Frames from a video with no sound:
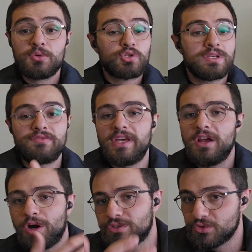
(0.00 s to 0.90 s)
which was
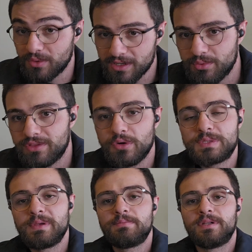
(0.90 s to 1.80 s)
very hard to work with
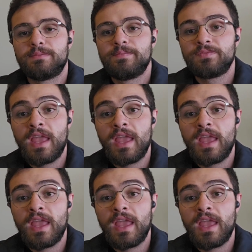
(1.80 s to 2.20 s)
those people.